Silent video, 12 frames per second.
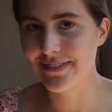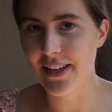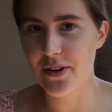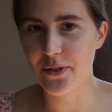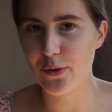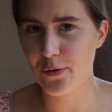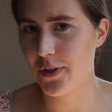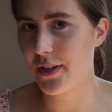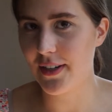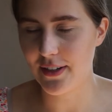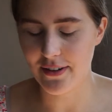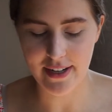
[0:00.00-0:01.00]
I don't know if you can
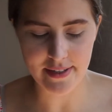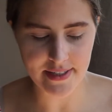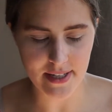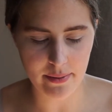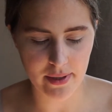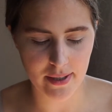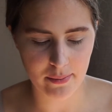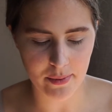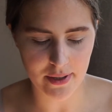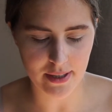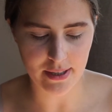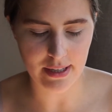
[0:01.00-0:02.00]
hear Angus humming, but
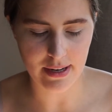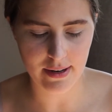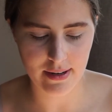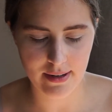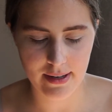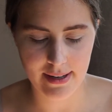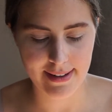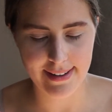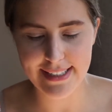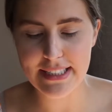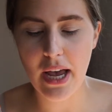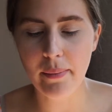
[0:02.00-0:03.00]
he
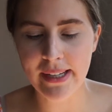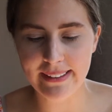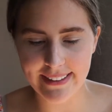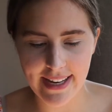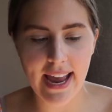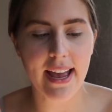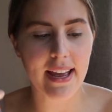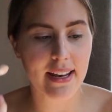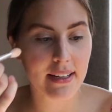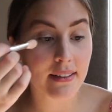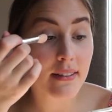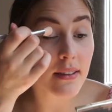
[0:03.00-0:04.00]
is humming
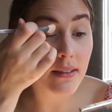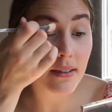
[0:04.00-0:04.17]
again.